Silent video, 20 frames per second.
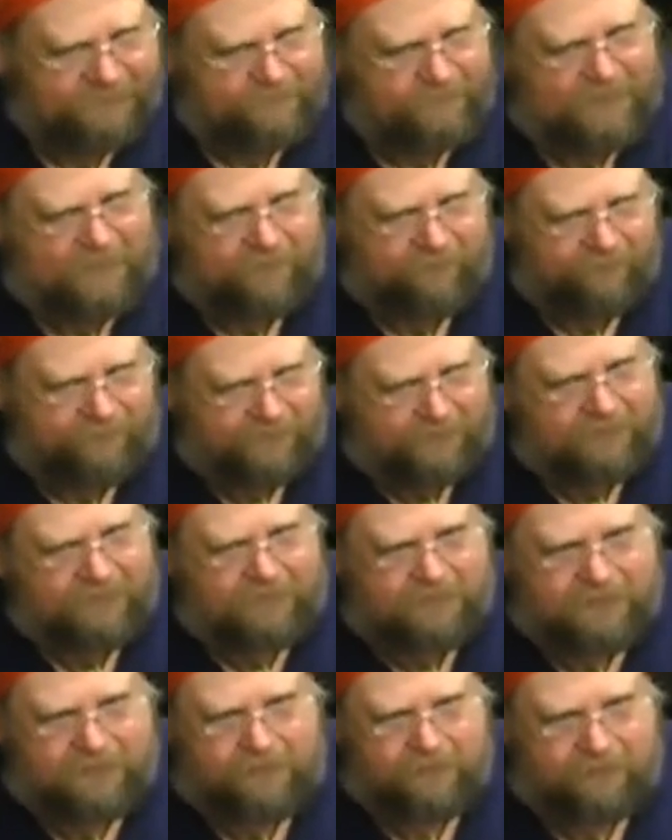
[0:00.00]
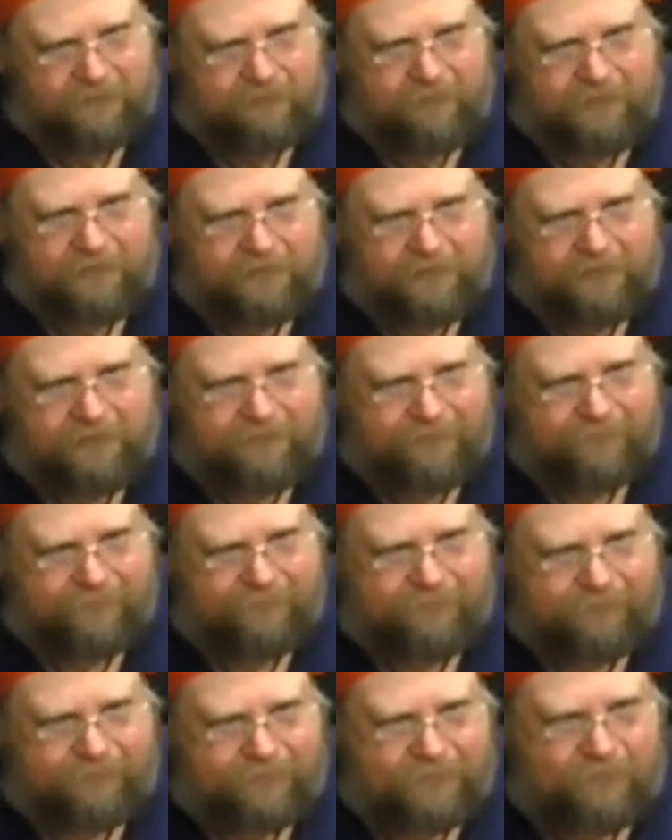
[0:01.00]
It's about a very key ingredient,
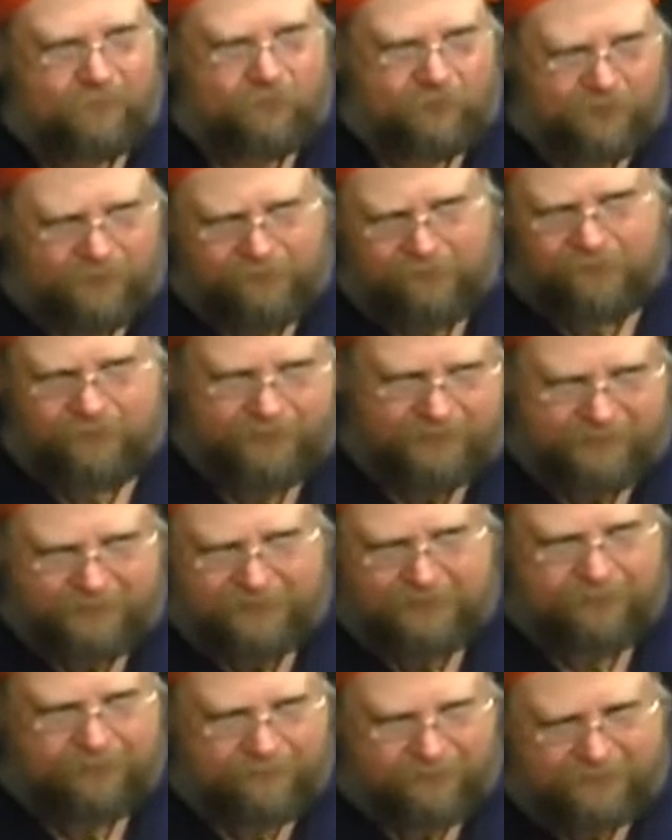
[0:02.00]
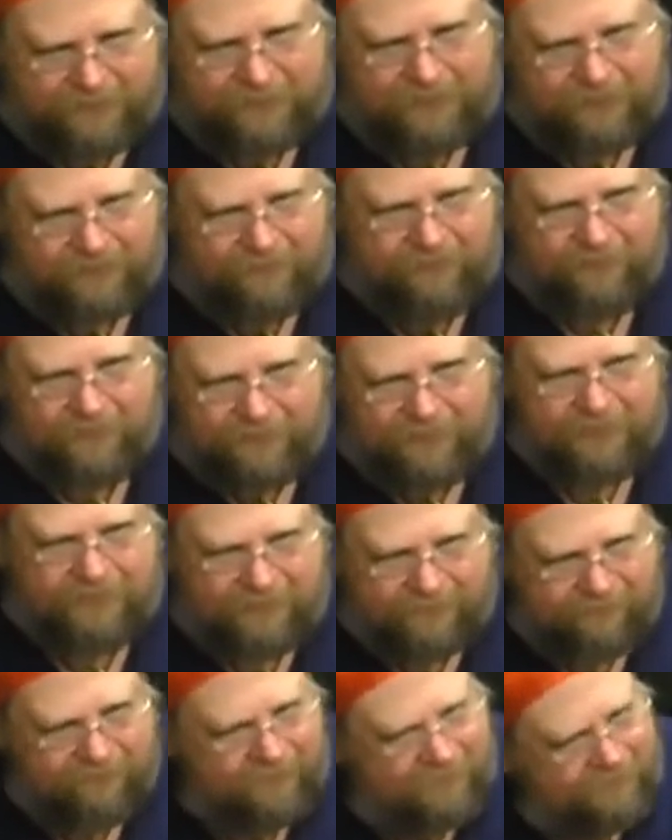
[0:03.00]
one particular key
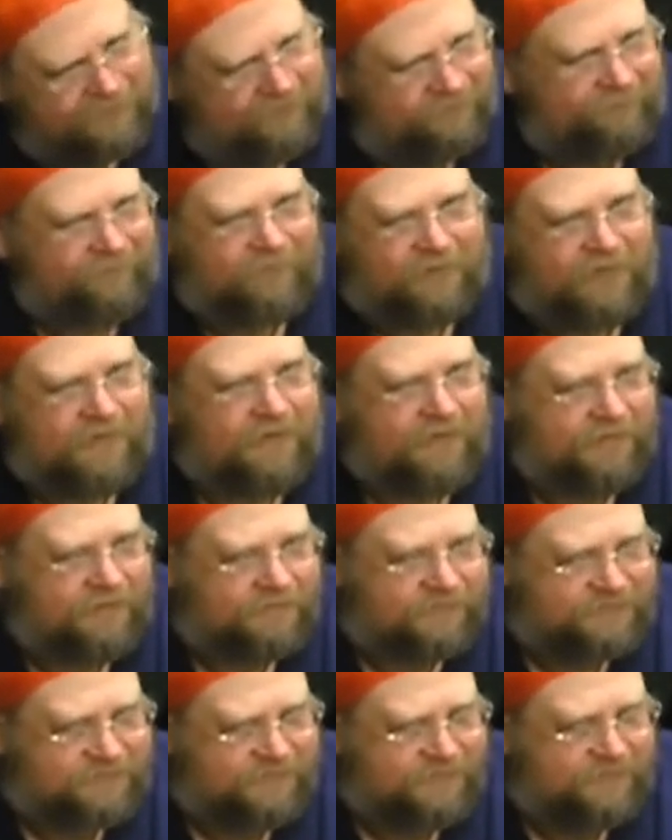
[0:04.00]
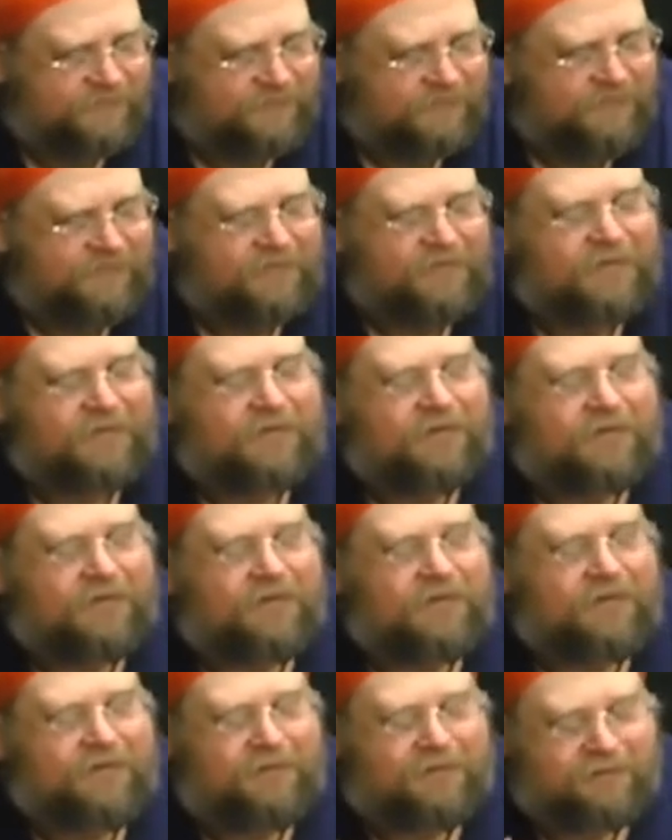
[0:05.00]
ingredient. It really defines
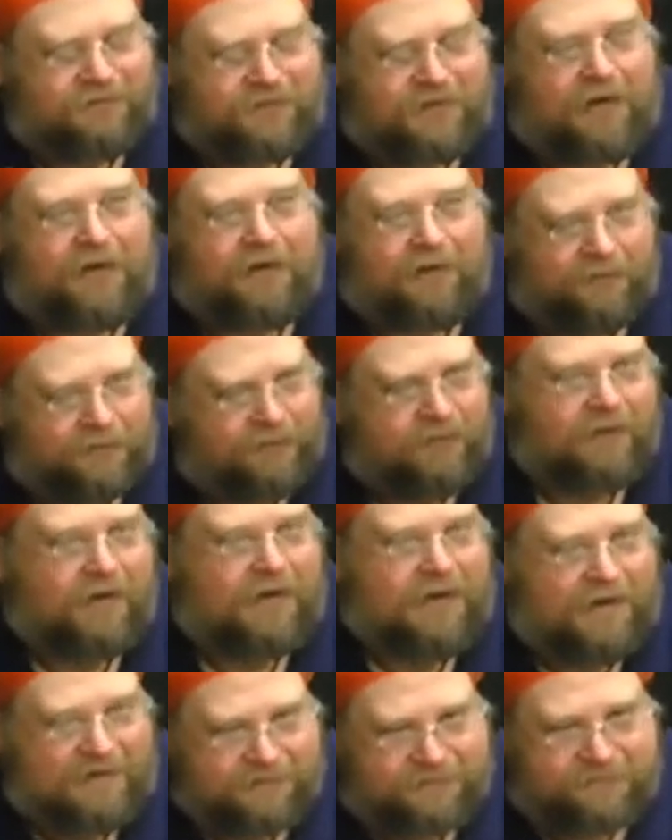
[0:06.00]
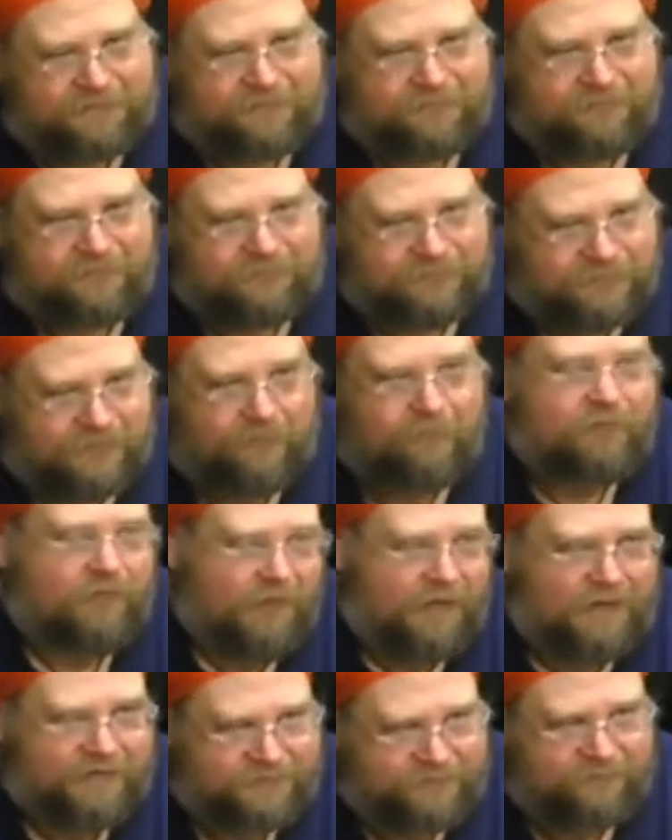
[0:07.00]
an entire
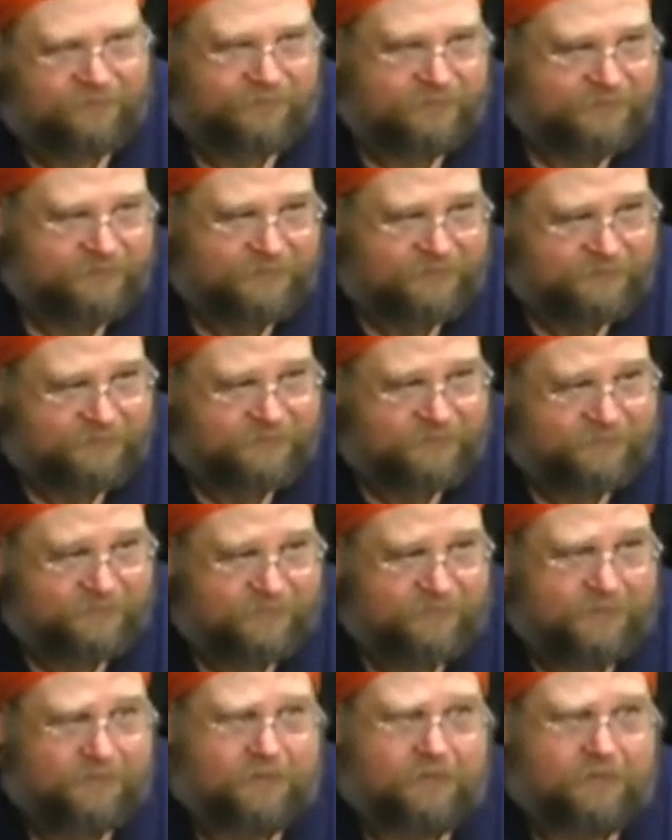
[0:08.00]
subclass of incenses.